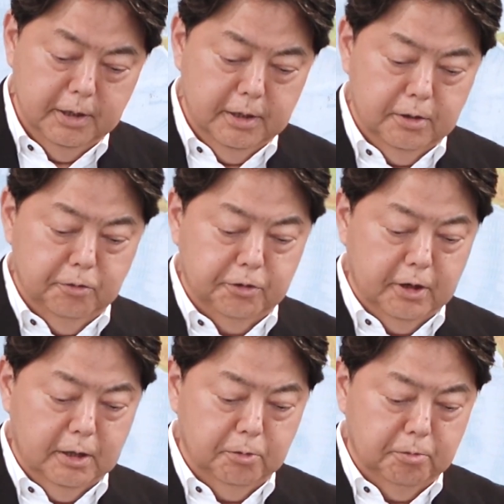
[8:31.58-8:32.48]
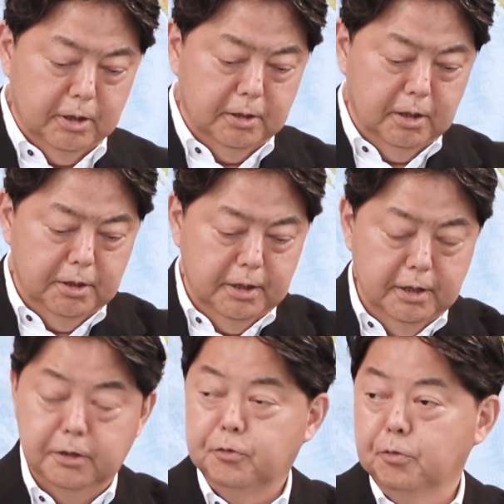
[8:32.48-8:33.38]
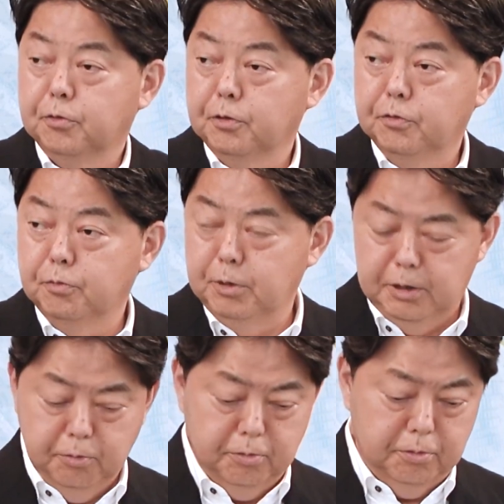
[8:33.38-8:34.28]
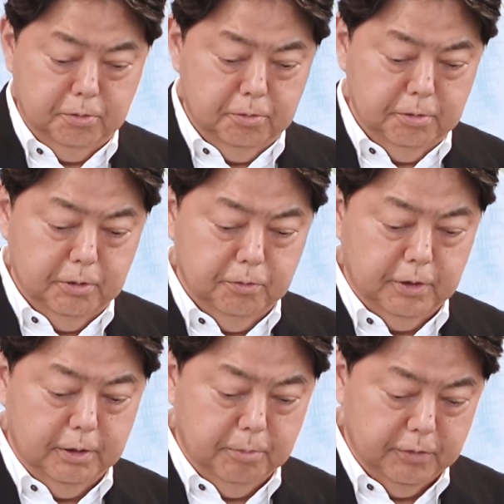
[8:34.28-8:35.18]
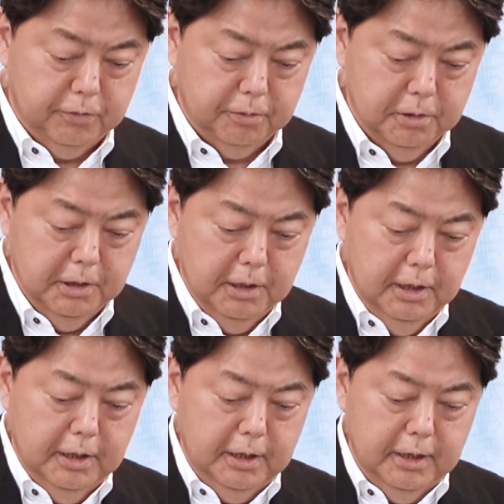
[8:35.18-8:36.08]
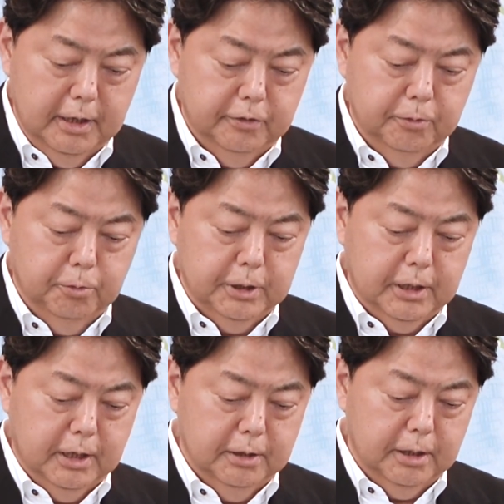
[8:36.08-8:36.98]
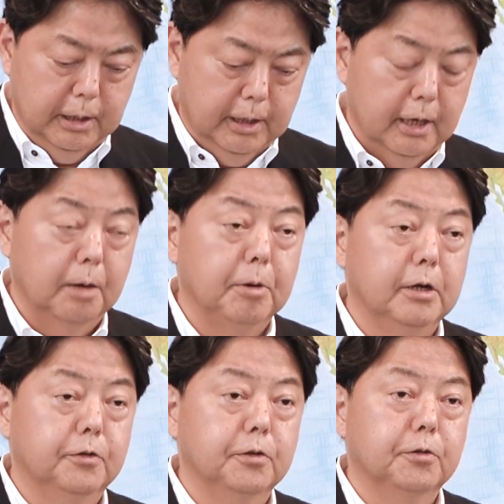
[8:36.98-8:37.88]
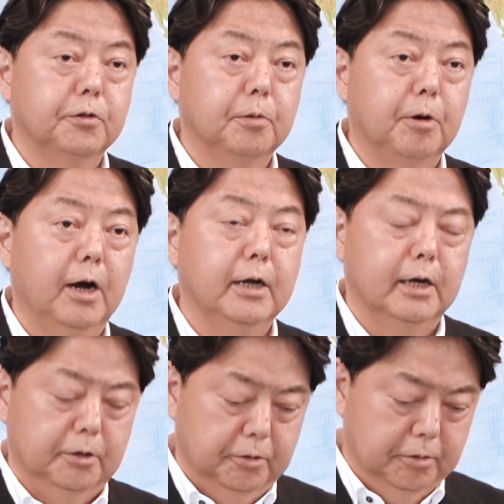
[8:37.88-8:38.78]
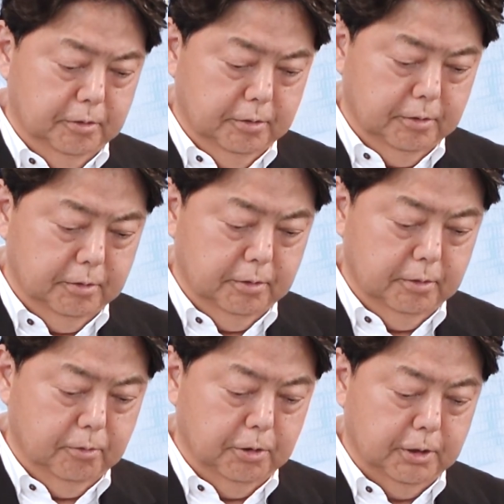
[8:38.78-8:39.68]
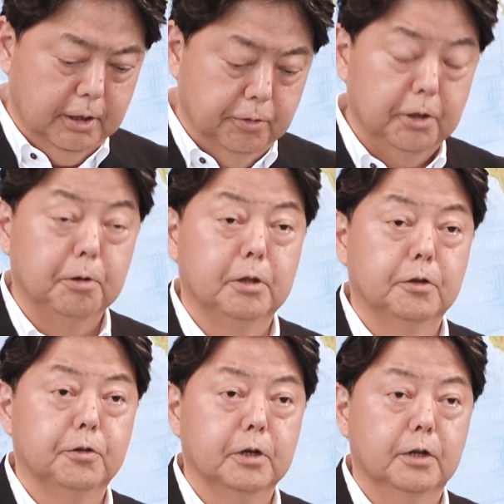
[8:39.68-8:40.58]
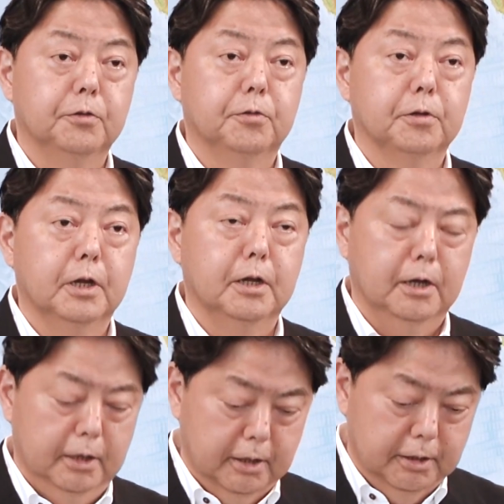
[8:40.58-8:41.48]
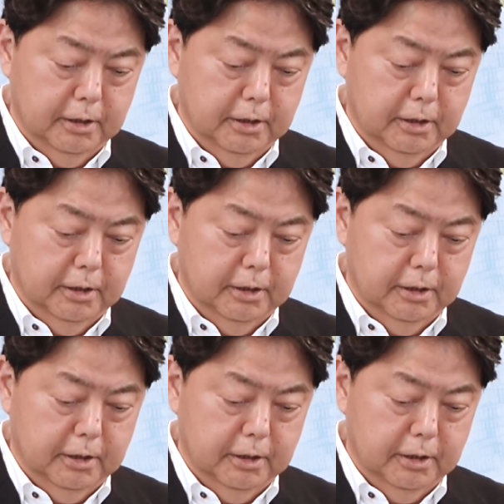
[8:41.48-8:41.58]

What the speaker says: on the method of handover and the timing of the handover, assuming that the bodies will be handed over to Japan. So coordination is intensively underway with the Russians.